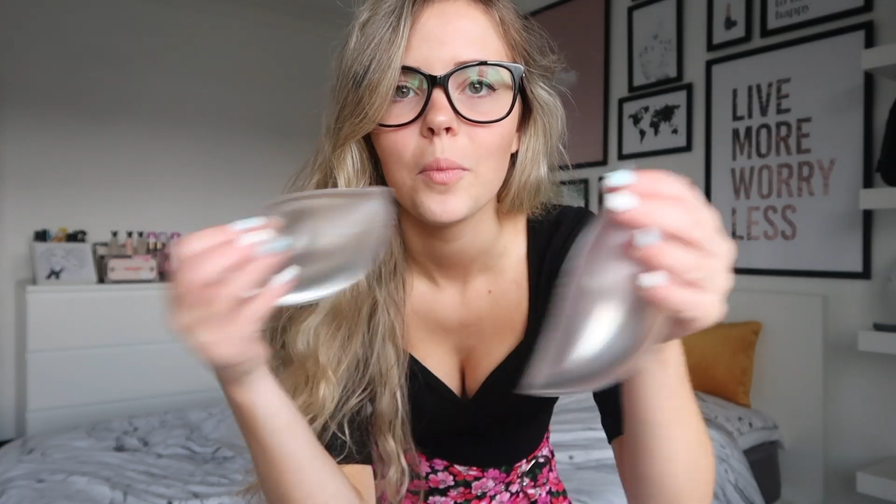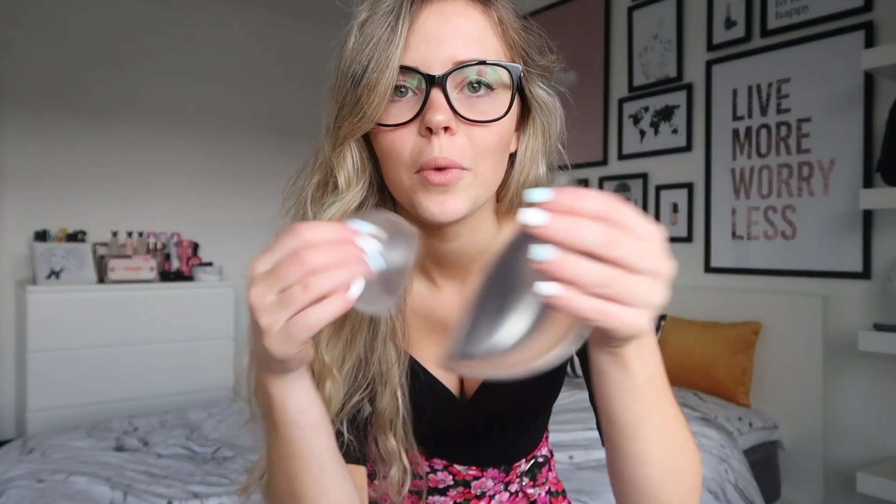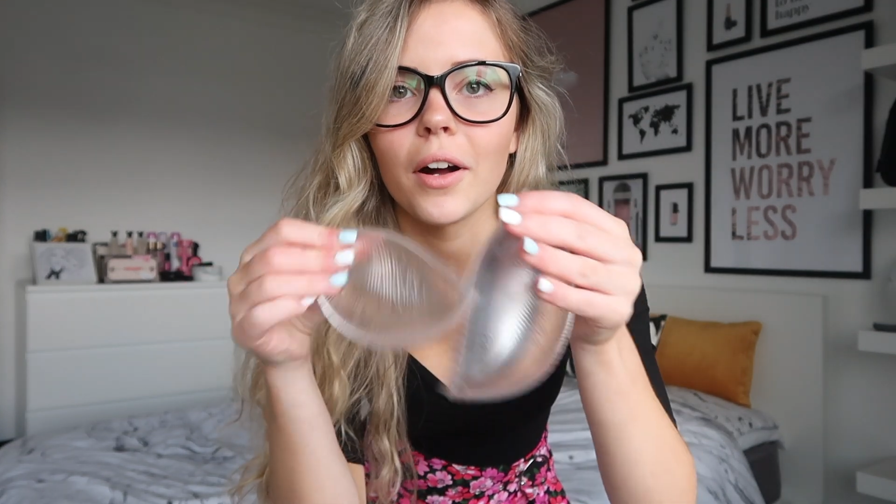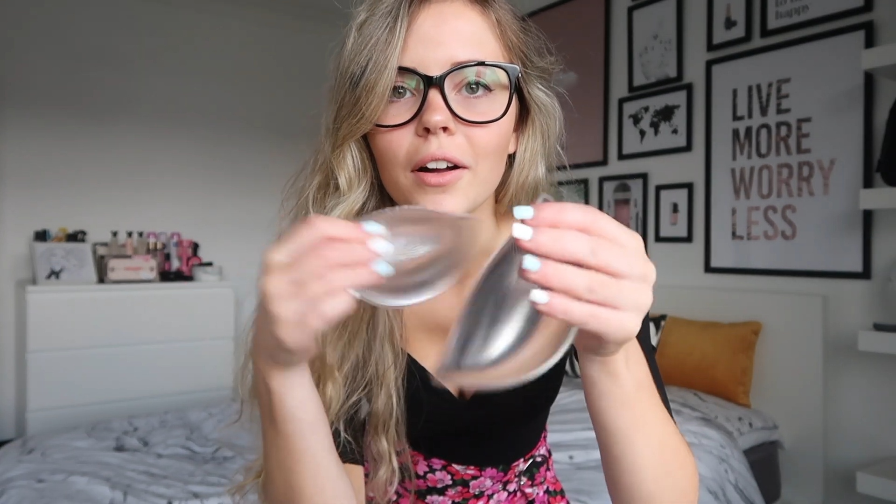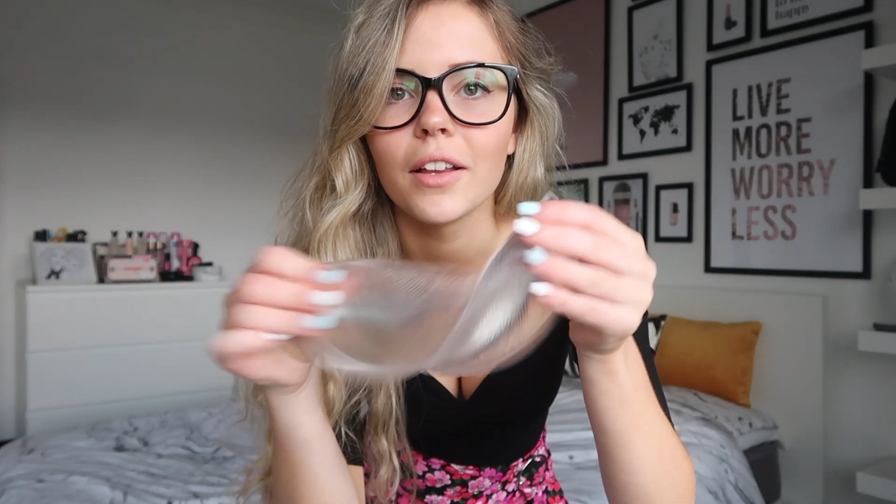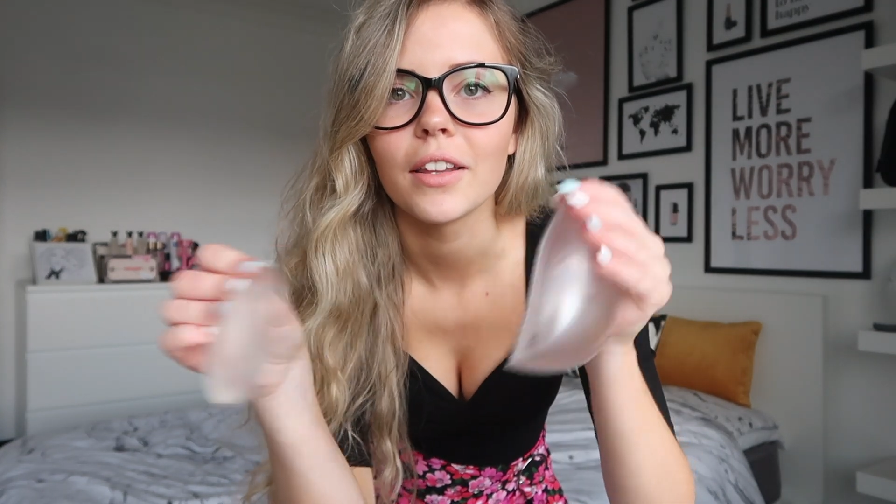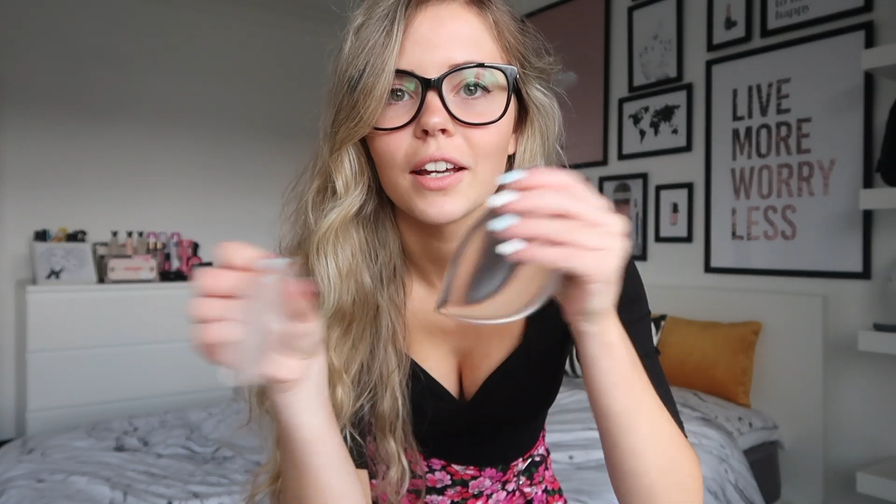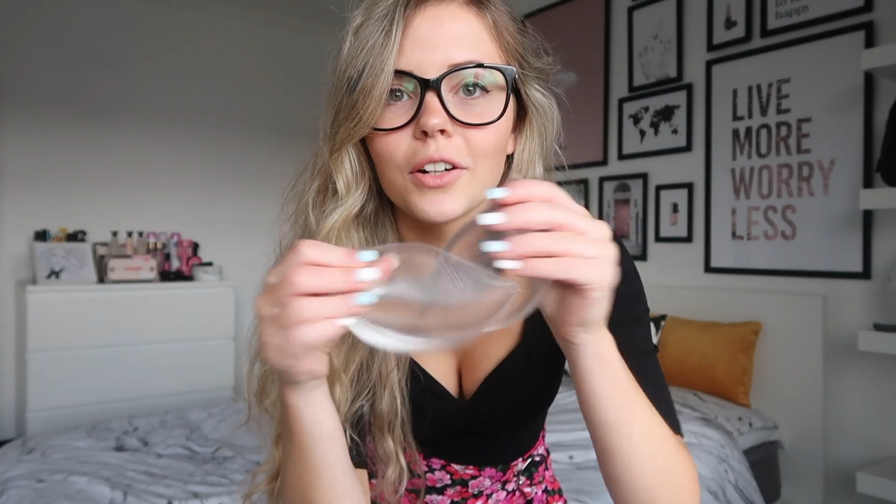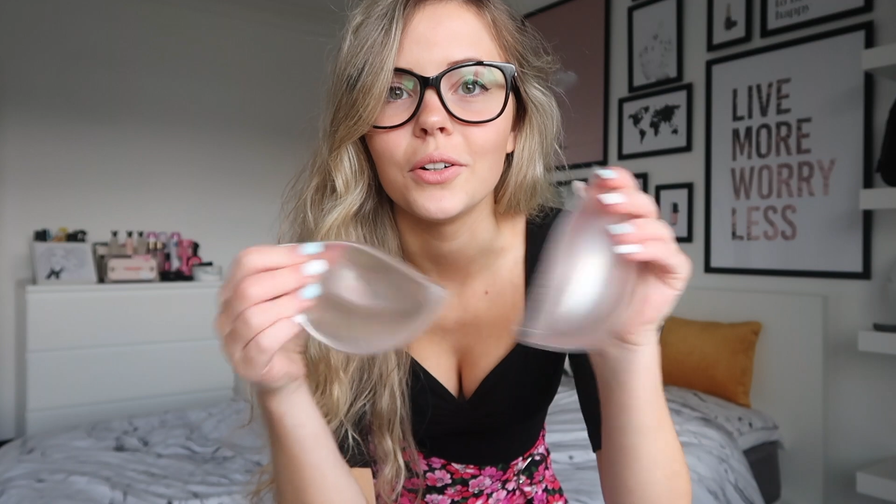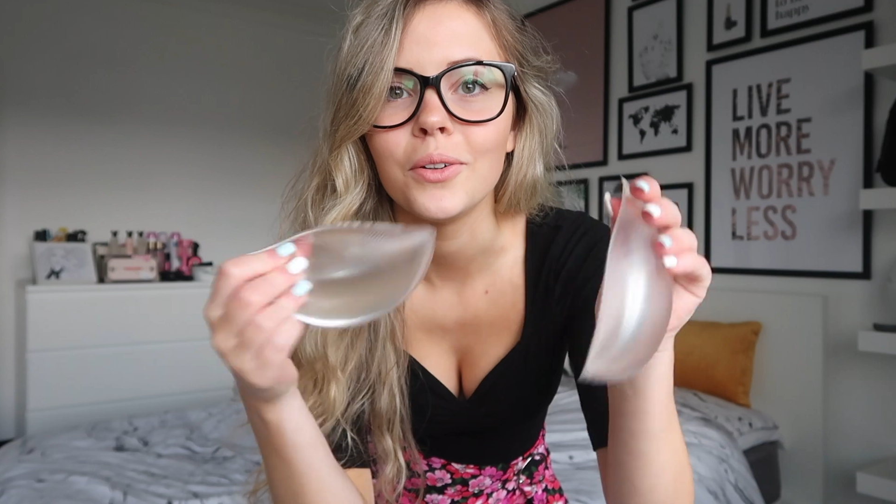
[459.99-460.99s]
But
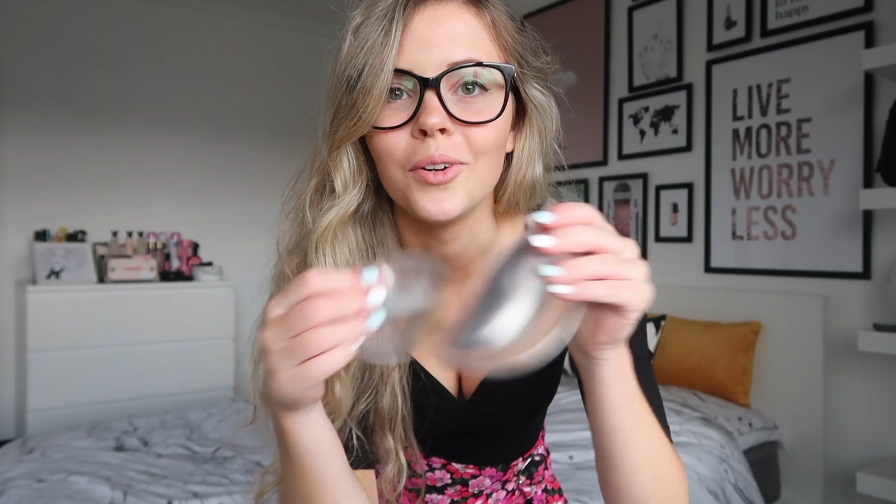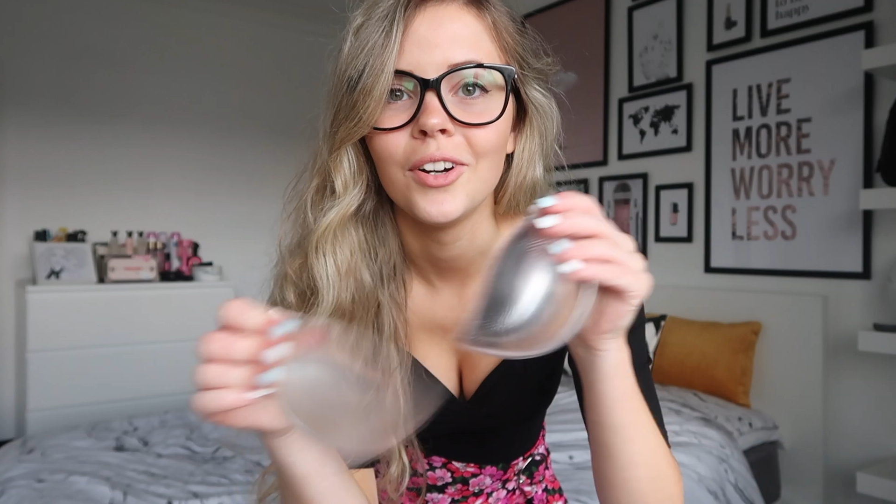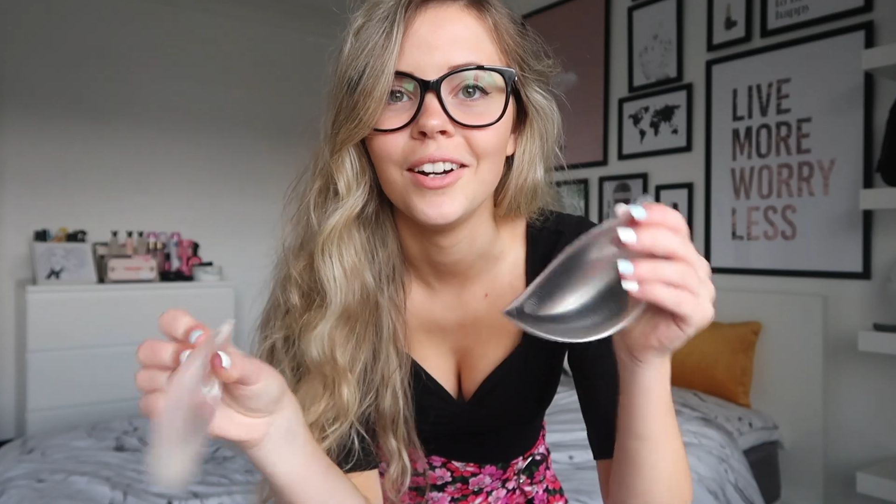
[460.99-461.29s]
they're cool.